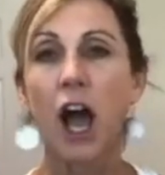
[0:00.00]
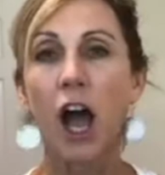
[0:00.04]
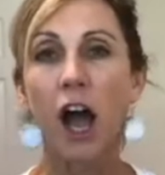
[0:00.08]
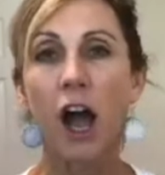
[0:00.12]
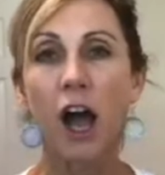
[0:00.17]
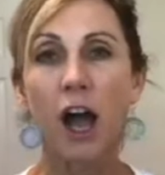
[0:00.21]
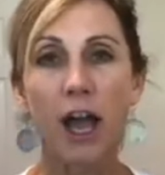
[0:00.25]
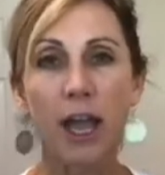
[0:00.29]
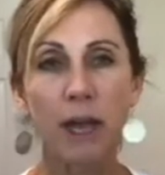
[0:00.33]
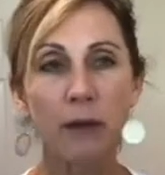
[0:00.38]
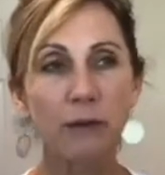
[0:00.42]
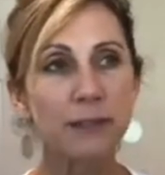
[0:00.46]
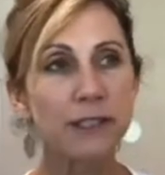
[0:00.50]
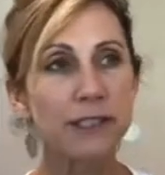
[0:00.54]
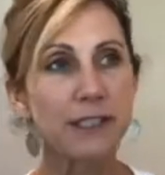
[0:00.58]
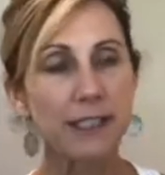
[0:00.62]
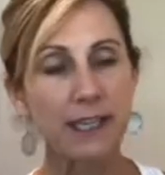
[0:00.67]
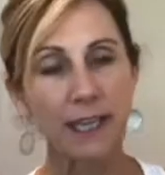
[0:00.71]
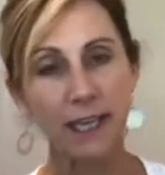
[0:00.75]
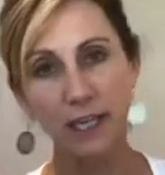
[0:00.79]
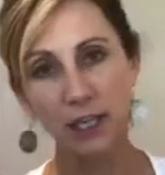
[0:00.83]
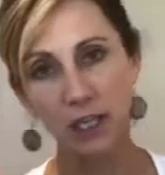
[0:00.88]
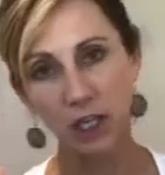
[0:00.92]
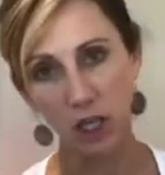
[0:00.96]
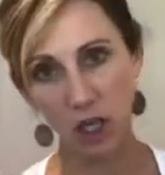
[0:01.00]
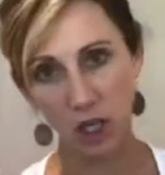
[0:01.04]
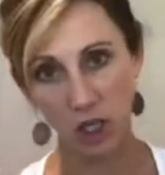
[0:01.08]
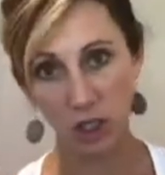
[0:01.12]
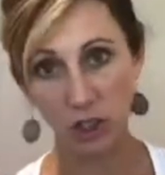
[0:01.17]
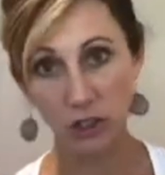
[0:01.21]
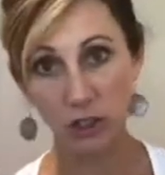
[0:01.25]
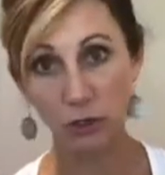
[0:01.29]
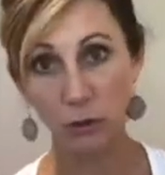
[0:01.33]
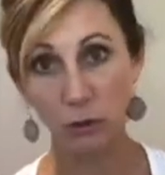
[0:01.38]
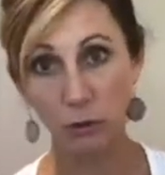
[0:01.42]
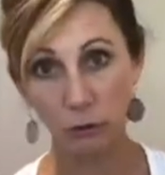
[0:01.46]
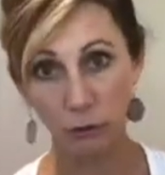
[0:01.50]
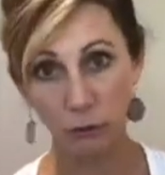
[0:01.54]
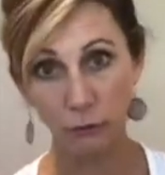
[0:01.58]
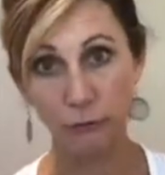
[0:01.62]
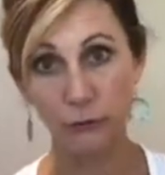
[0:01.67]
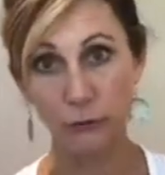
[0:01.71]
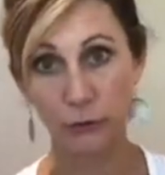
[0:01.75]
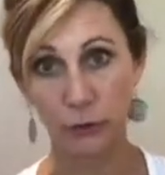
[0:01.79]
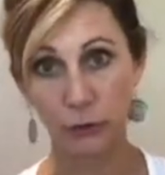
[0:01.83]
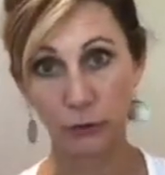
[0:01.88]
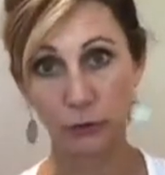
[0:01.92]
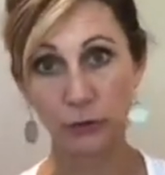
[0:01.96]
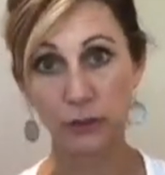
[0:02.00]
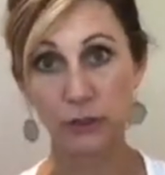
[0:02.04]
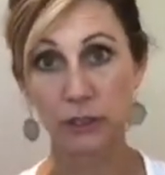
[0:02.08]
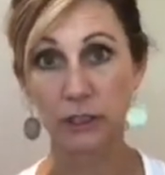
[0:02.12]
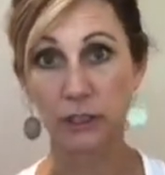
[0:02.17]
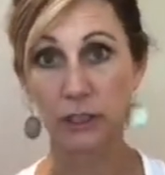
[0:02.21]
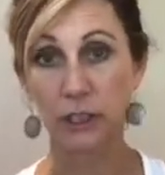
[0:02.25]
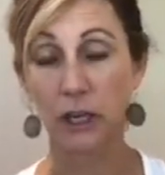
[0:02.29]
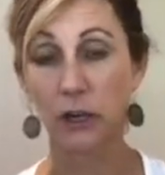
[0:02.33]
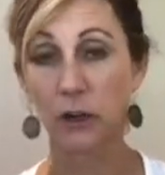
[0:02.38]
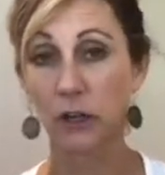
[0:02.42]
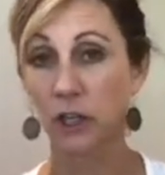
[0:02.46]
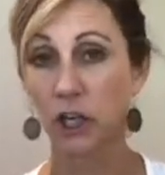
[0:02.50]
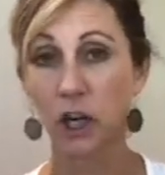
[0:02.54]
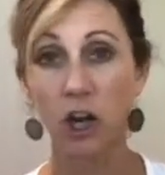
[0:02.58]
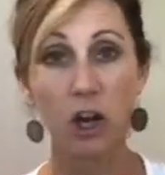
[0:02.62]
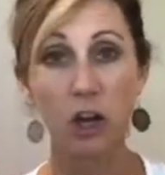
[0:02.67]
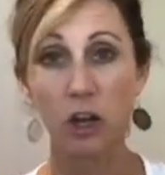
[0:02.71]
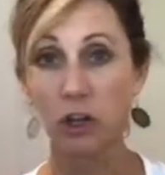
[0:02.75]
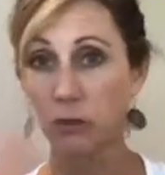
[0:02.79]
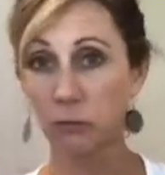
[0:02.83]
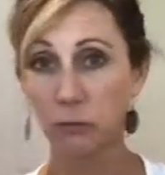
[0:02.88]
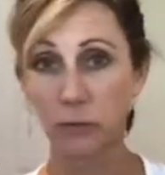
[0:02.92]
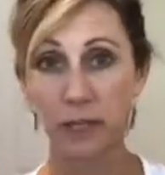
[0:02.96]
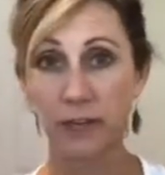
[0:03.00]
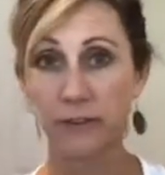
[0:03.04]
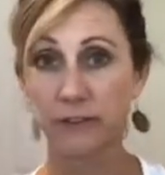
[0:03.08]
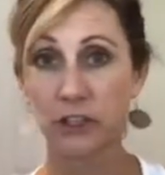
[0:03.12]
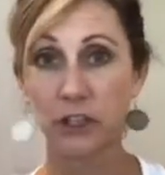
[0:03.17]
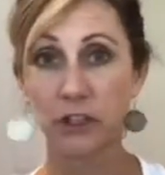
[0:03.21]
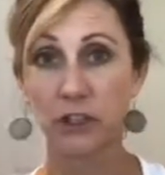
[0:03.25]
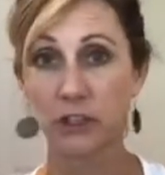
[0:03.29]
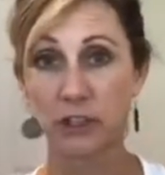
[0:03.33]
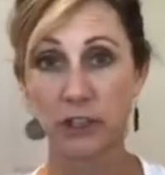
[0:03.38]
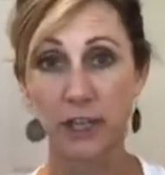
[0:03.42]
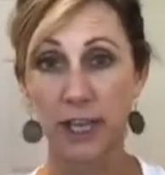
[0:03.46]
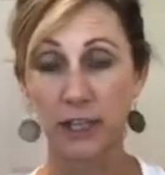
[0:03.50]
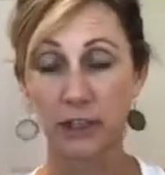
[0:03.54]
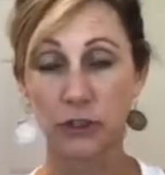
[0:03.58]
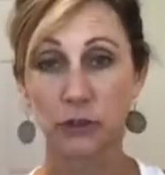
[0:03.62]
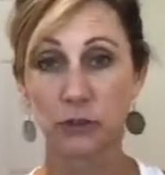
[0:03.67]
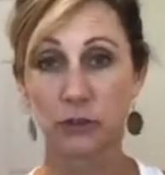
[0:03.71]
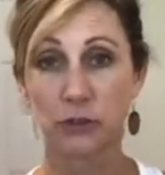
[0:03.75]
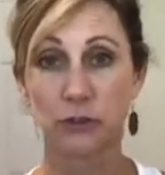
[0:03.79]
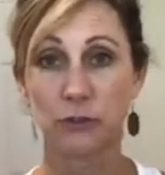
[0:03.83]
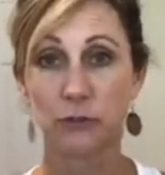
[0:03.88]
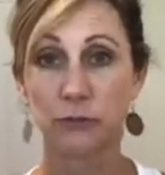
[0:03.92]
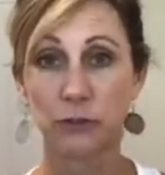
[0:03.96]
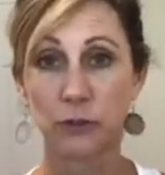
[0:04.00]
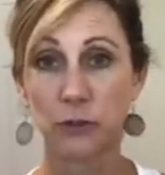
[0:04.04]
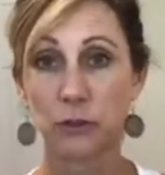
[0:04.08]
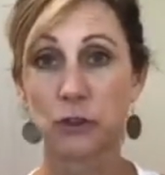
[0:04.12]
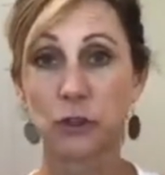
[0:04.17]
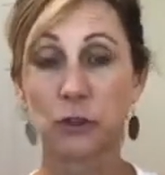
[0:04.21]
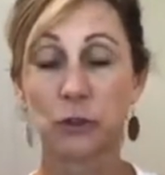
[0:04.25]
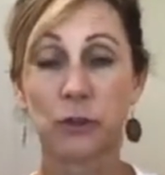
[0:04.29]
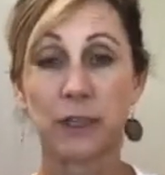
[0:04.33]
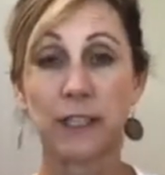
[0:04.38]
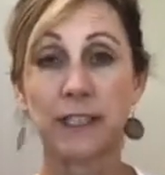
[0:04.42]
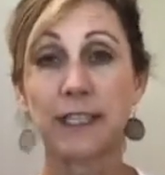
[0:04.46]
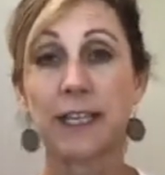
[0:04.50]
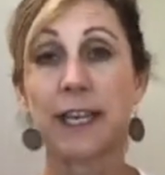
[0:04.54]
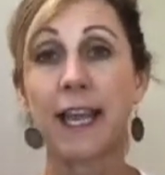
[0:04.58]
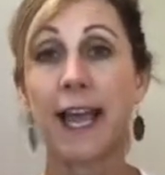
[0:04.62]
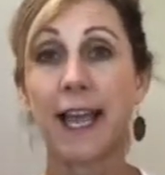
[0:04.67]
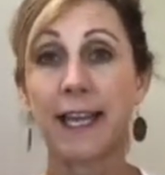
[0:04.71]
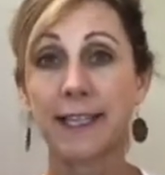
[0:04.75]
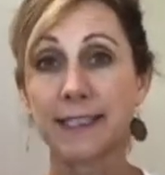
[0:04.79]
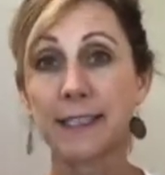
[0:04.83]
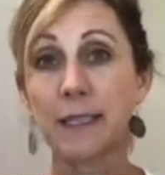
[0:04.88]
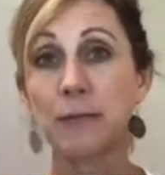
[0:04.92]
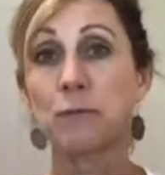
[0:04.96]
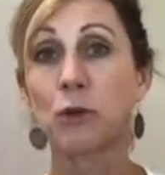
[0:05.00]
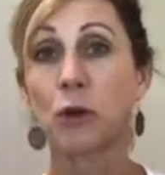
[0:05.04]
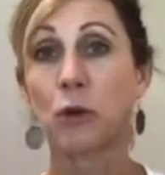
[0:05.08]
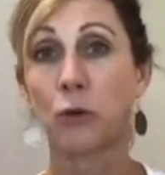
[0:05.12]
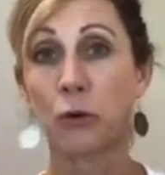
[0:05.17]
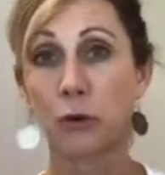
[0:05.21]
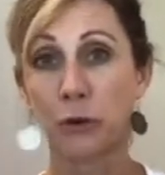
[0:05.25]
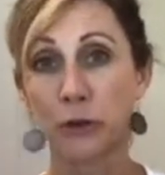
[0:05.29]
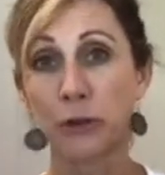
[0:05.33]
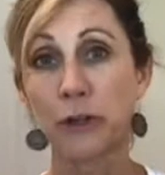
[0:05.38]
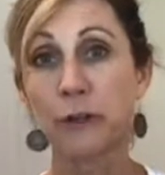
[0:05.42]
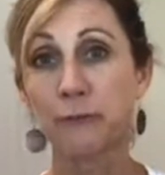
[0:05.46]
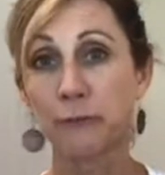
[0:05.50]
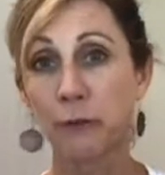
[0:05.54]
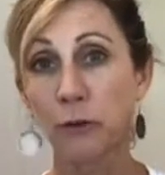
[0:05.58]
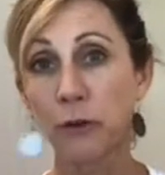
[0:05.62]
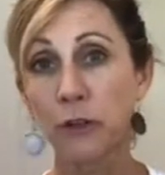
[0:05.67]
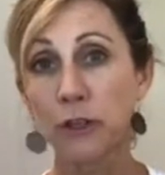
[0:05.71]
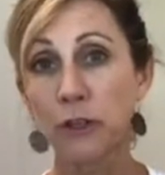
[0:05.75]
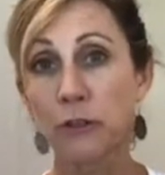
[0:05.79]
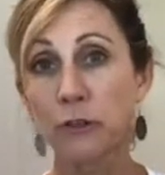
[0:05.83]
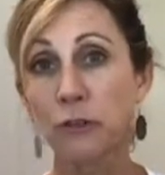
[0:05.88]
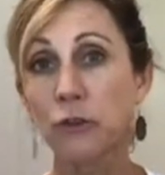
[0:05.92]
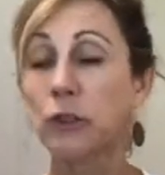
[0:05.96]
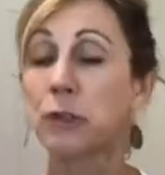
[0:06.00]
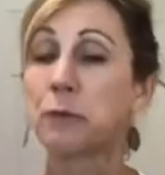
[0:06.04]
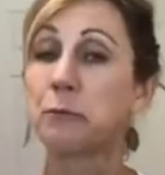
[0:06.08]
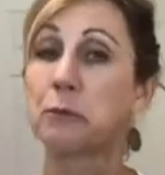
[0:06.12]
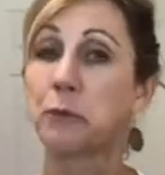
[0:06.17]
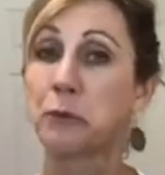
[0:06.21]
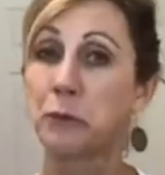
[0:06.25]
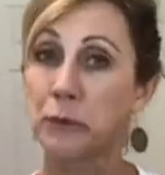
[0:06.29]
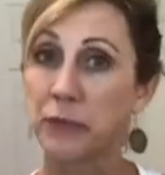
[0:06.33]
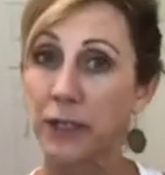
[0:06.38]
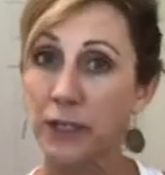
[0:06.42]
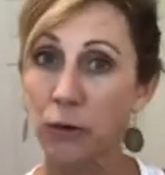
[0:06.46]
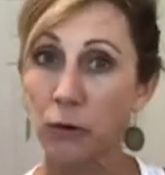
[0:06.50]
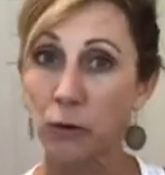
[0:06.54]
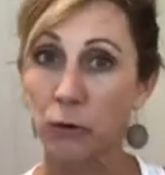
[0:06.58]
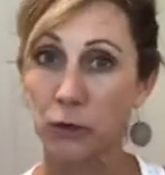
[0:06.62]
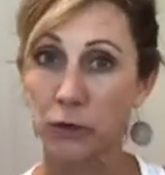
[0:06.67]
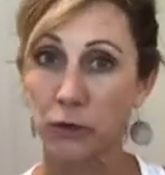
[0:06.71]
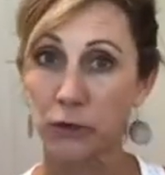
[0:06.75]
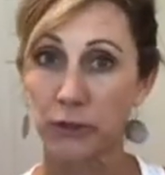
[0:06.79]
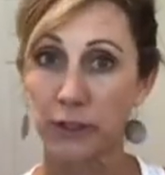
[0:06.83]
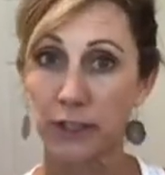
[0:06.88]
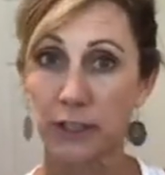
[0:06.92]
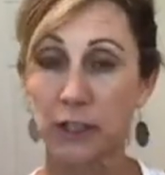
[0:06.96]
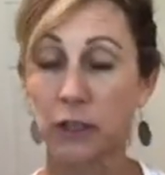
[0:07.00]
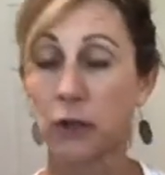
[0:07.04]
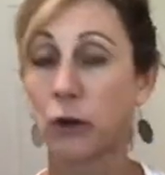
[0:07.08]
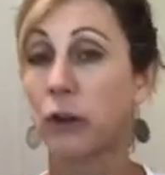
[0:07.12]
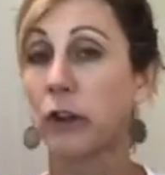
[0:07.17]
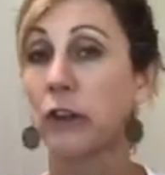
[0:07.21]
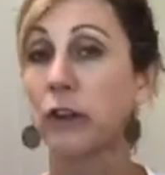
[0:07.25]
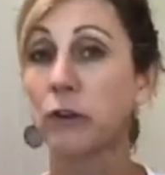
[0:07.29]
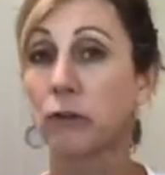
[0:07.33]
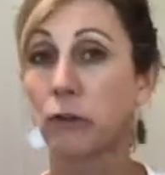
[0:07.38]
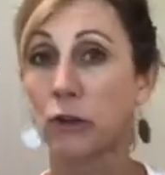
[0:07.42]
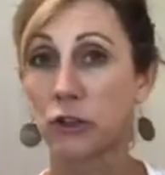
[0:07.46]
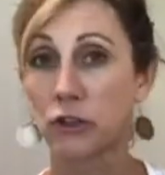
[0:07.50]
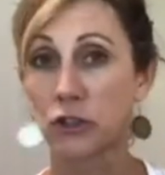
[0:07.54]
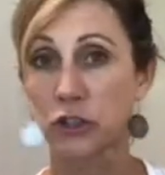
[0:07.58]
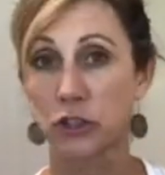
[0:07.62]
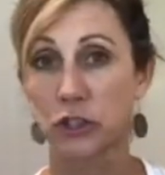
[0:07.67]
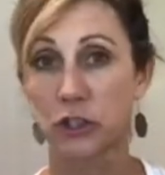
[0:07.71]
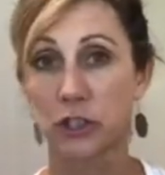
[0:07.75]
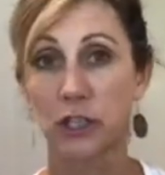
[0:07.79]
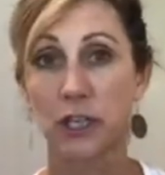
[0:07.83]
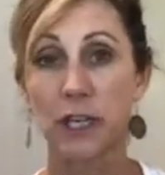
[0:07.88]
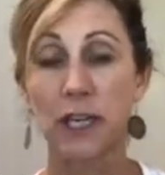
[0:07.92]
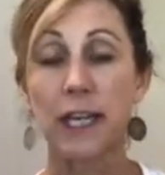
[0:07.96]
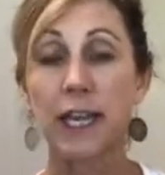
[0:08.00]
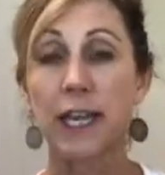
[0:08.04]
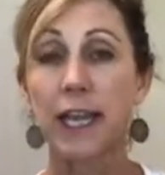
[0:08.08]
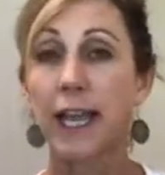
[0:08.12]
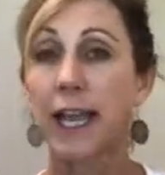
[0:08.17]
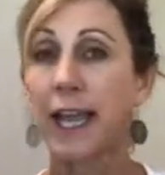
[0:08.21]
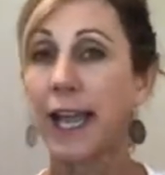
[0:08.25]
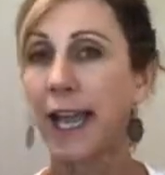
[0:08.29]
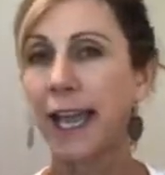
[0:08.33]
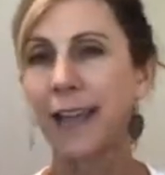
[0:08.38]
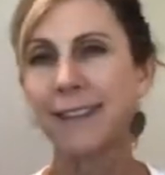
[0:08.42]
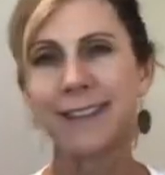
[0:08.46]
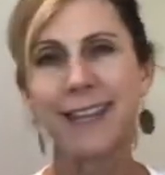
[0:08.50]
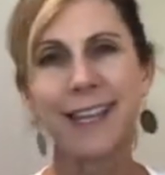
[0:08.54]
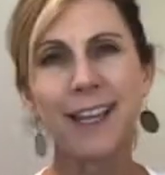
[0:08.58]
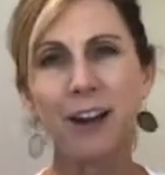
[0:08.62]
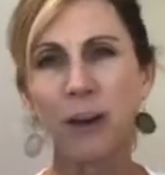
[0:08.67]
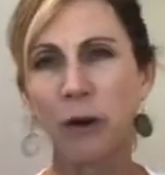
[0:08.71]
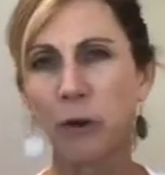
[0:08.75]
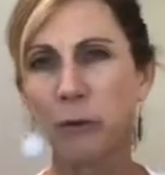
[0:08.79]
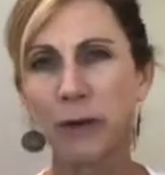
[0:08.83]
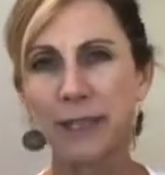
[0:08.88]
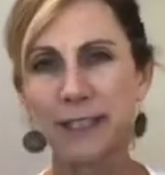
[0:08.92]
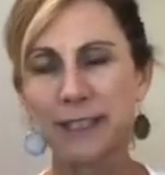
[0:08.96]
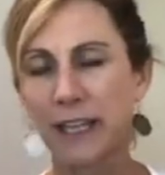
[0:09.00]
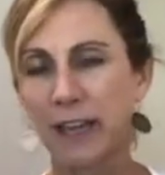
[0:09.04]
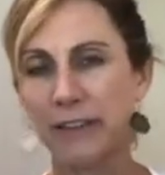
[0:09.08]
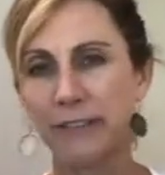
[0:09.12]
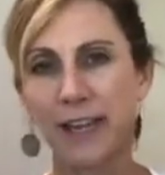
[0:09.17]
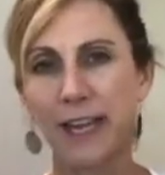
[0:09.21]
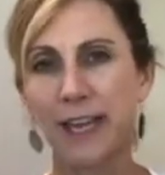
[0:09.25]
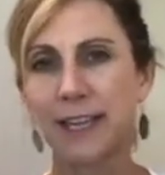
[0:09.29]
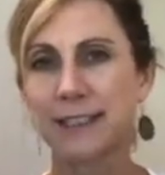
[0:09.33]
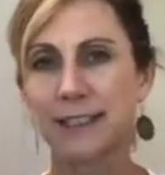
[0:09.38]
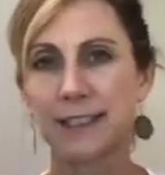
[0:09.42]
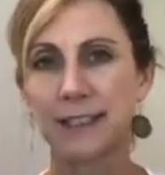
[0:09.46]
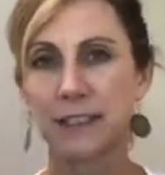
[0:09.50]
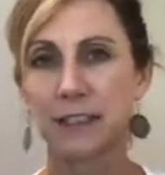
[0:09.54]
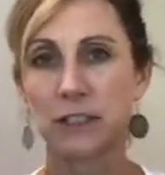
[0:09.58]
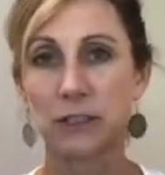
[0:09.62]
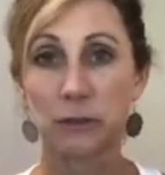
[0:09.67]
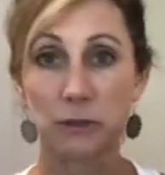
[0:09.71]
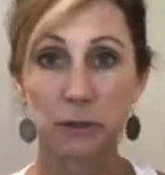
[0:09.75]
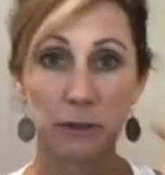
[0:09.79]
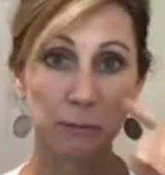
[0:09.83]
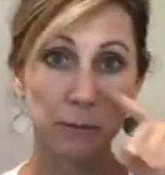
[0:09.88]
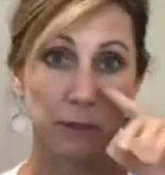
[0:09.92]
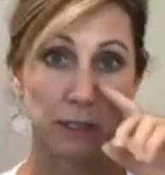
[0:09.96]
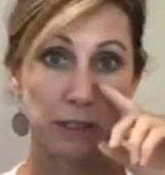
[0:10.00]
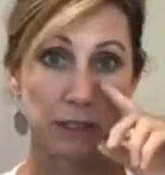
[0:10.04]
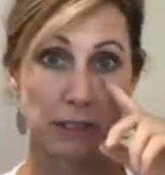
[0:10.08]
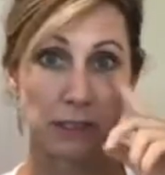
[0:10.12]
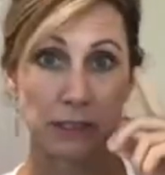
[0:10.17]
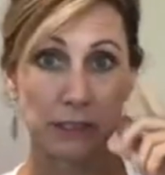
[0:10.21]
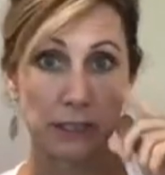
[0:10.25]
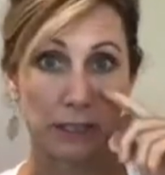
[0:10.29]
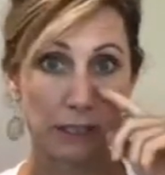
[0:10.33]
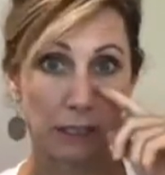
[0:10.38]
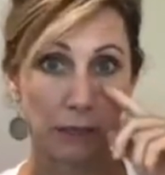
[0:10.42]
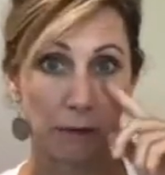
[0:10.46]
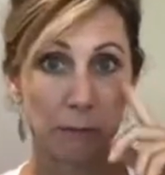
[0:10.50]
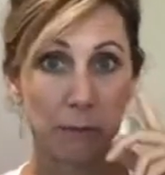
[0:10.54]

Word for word: I would say call your Whole Foods or call whatever your natural food store is and ask them to order it for you. You can pre-order it, go to the grocer, and they always have access to it, but it's just like are